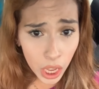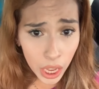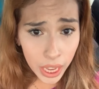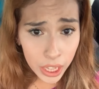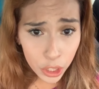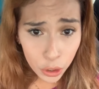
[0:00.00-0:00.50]

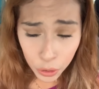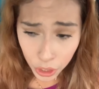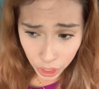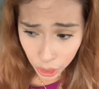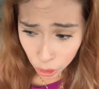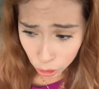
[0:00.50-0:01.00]
and you're
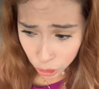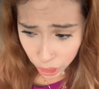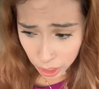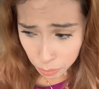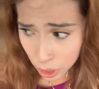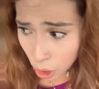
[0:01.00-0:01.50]
here trying
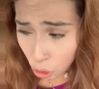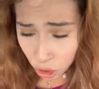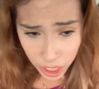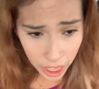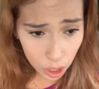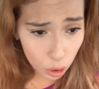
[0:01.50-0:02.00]
to be all
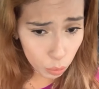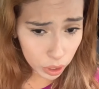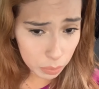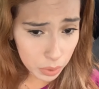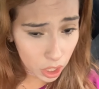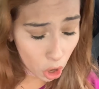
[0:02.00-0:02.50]
ghetto with me,